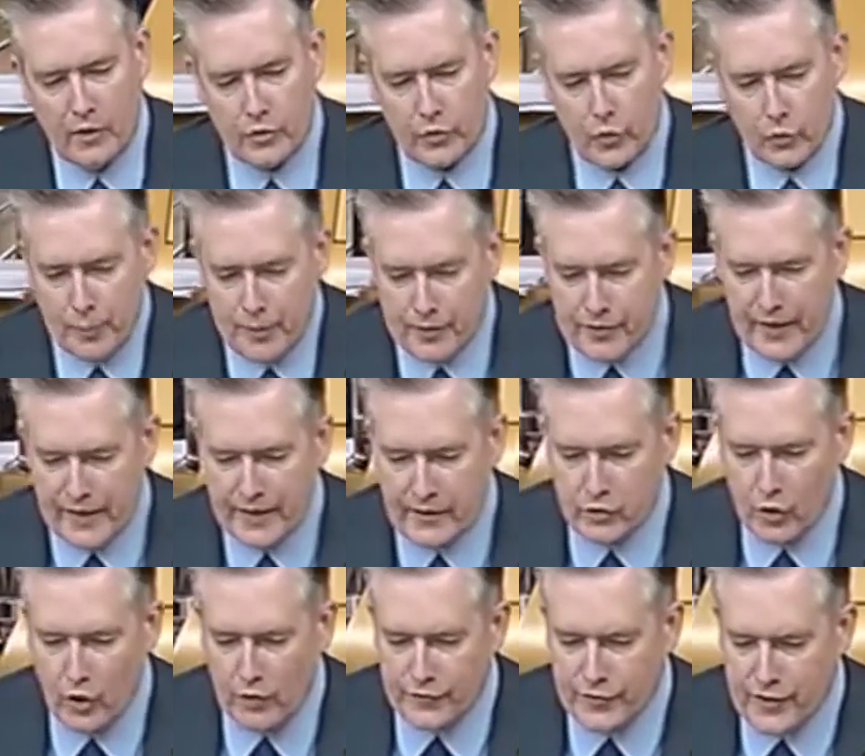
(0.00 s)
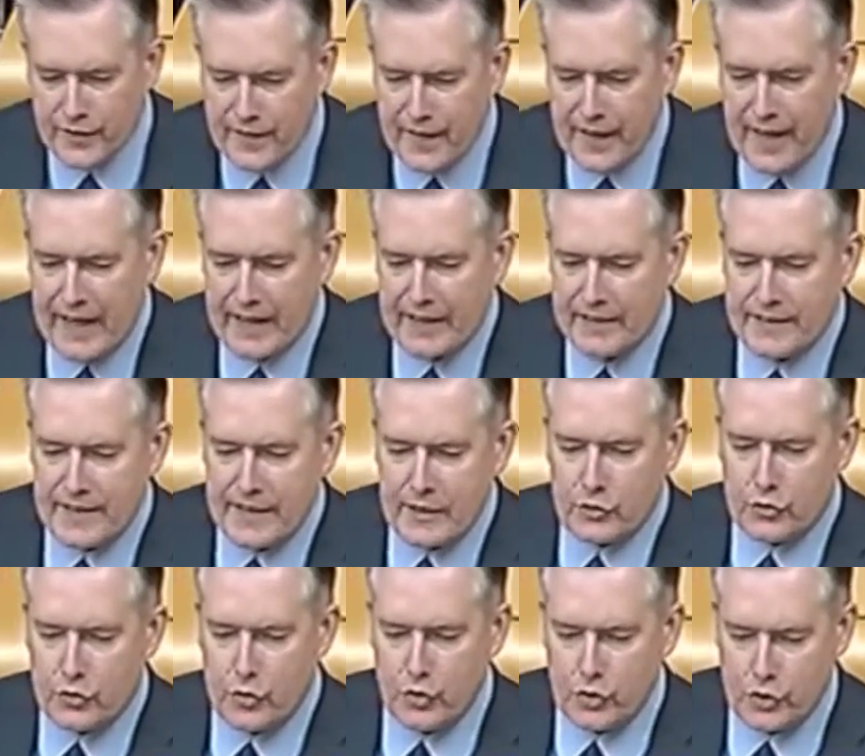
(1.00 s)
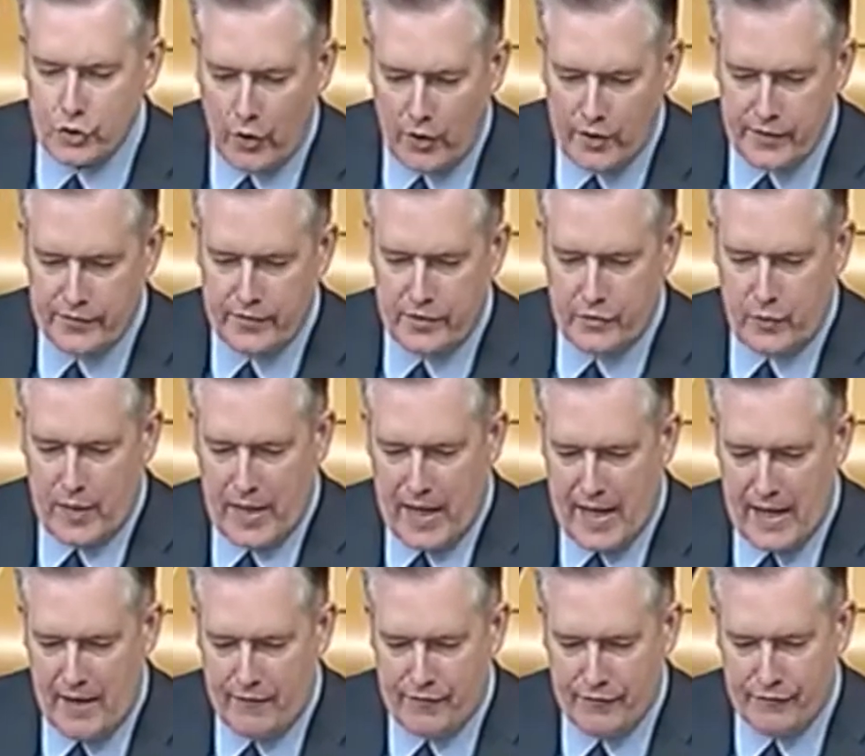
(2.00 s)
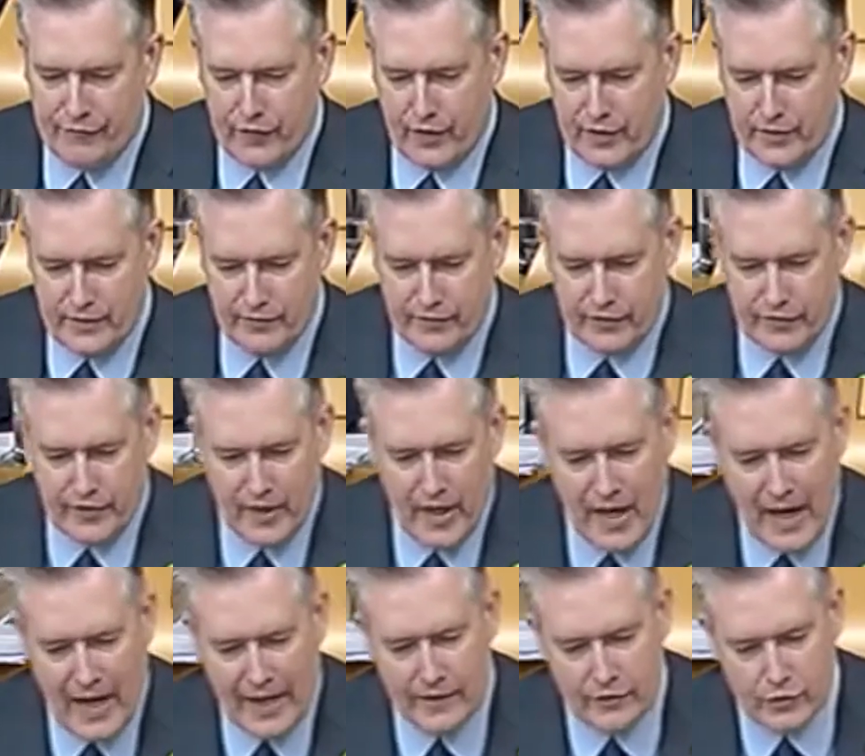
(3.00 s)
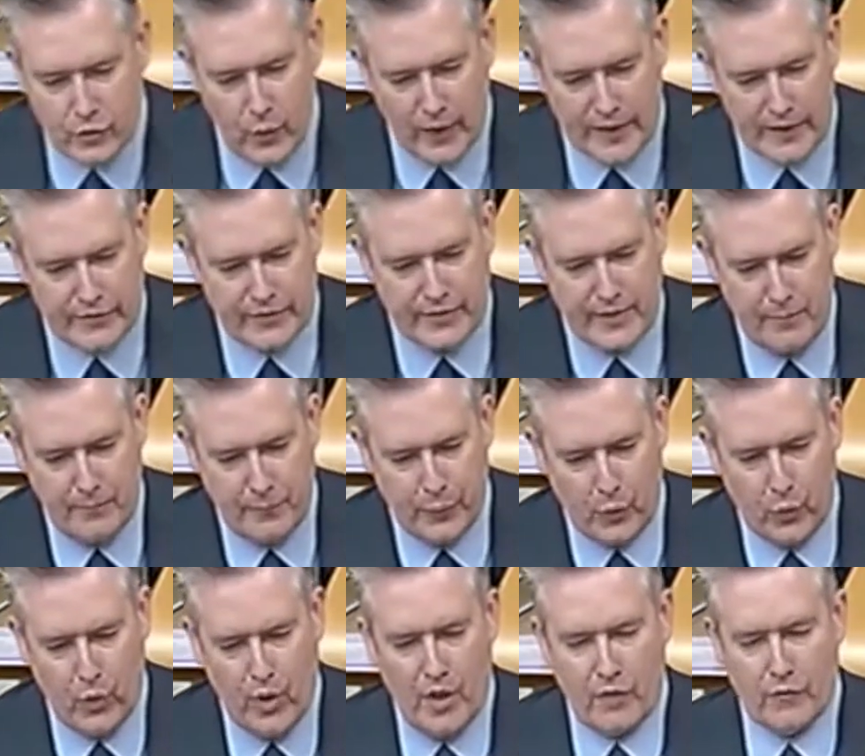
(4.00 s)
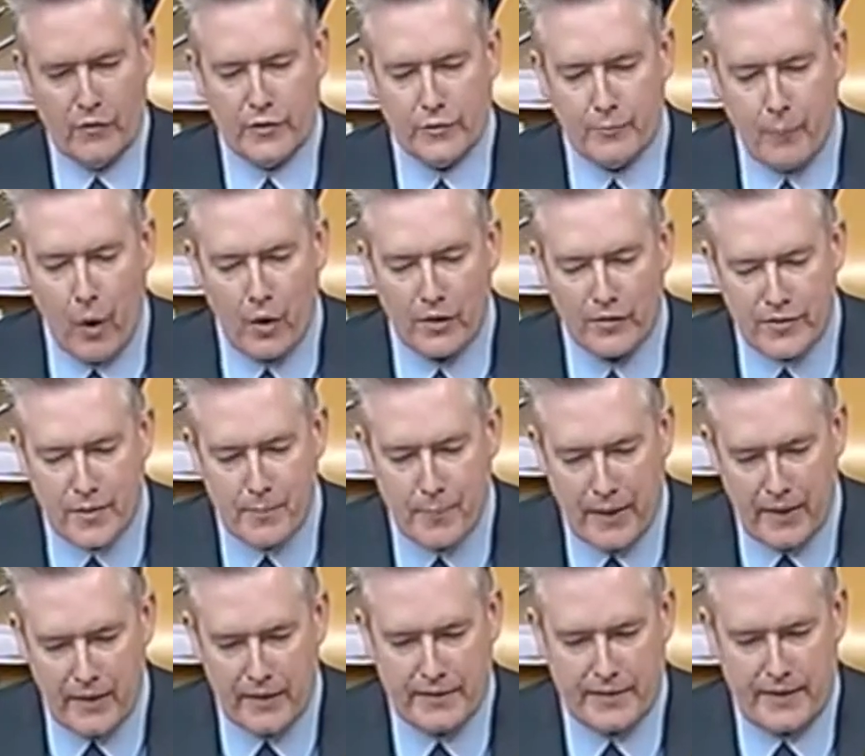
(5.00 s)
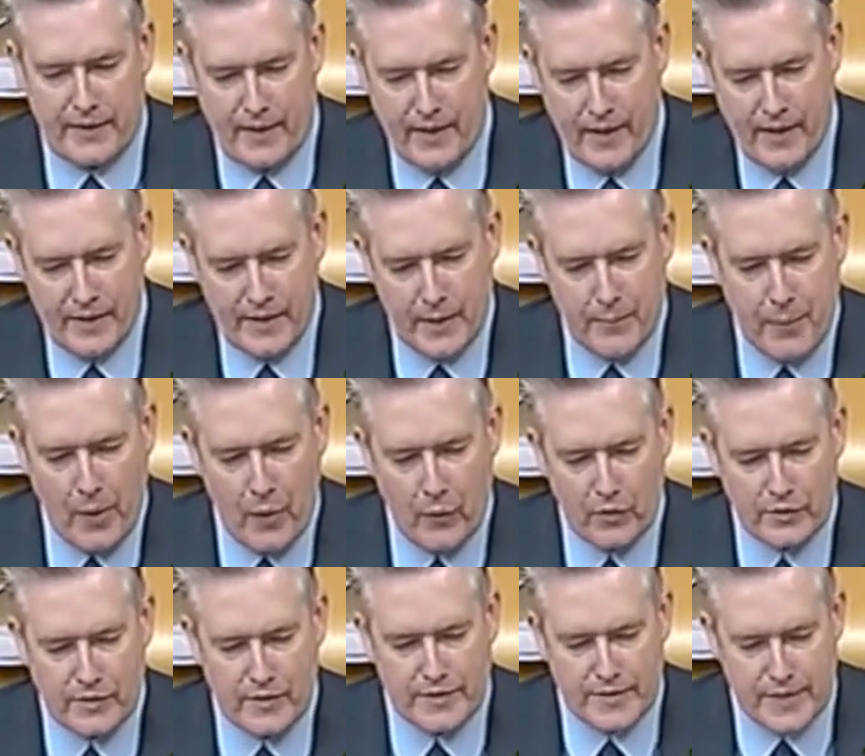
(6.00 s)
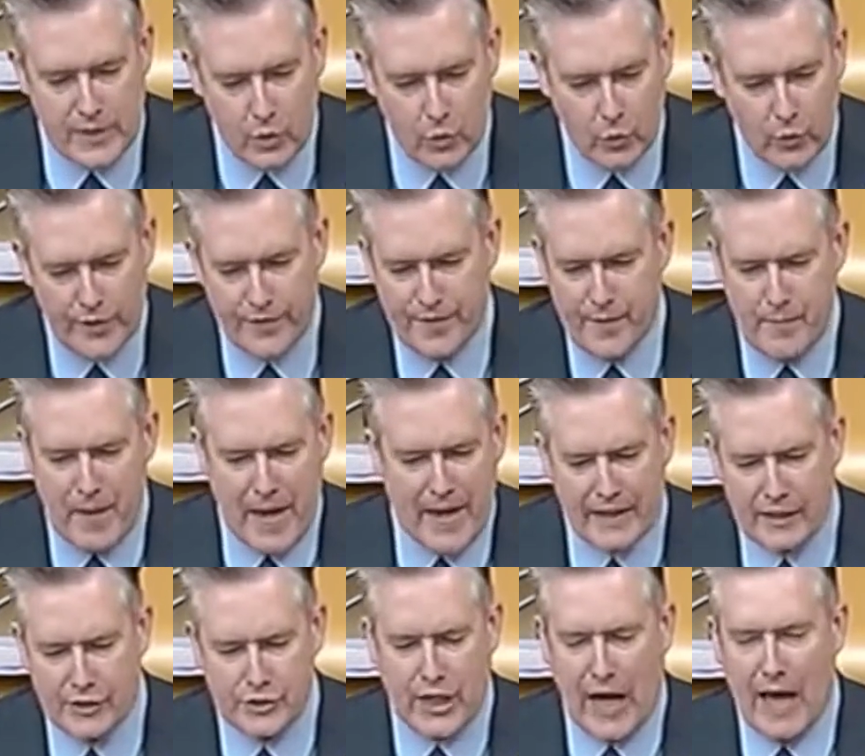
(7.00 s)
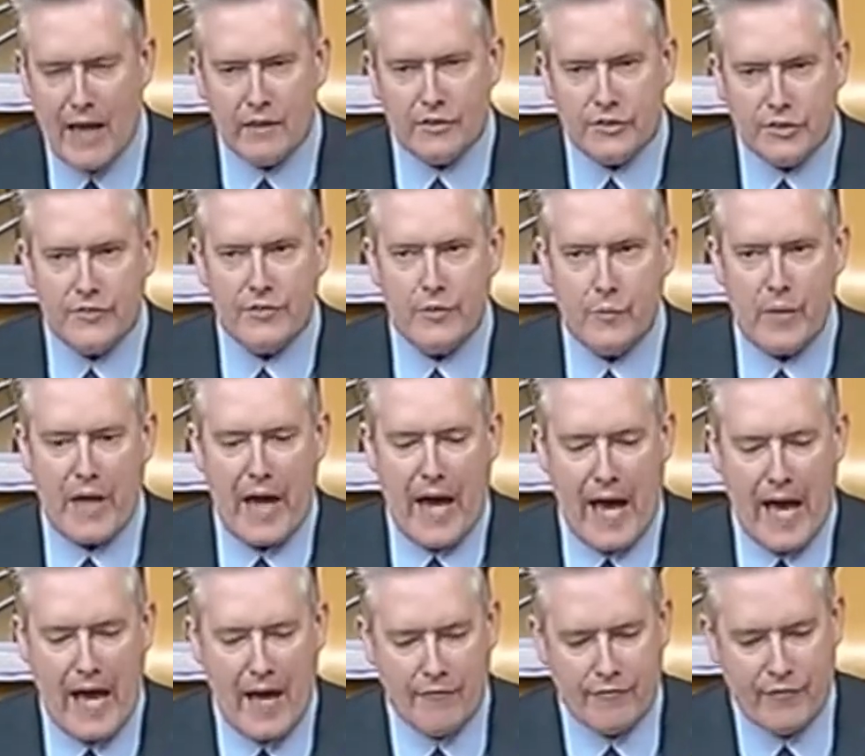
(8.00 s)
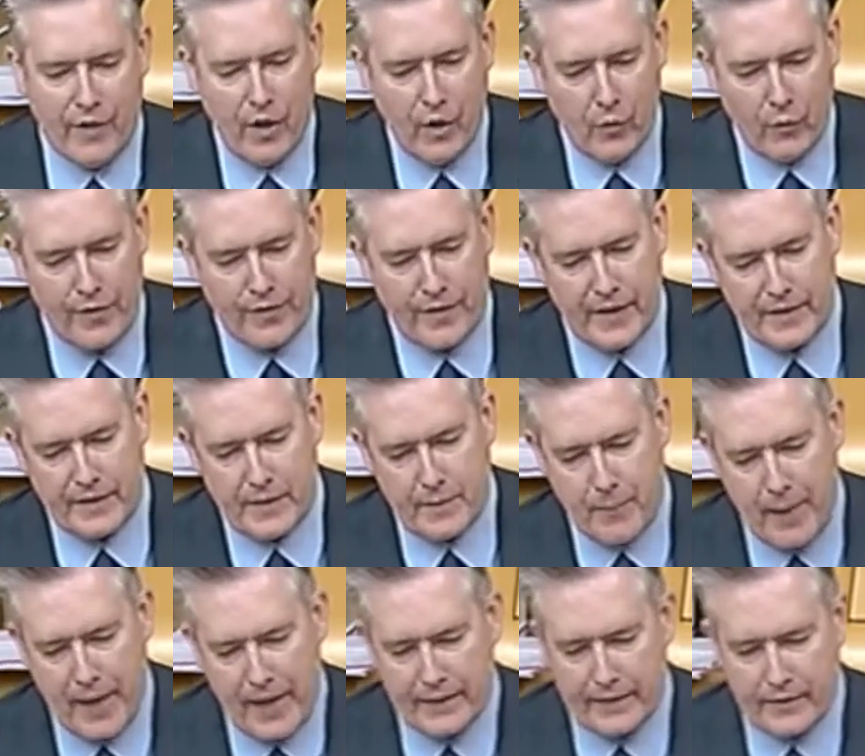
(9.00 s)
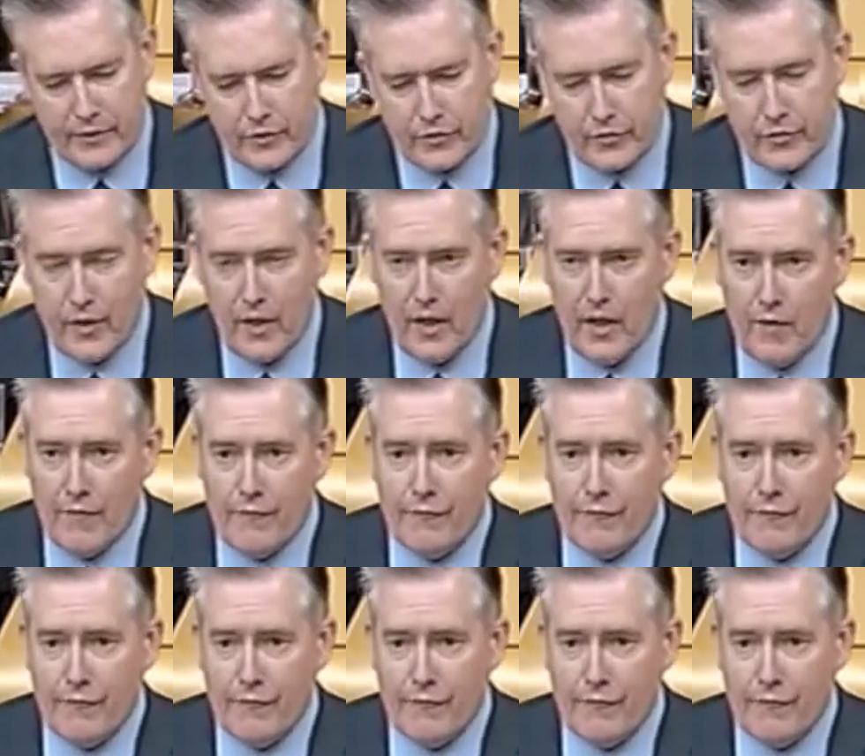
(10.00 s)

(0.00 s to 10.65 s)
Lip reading: So, Presiding Officer, there are indeed two choices we have in front of us, and it's quite simple. Responsibility, the power to deal with the many challenges that we have with independence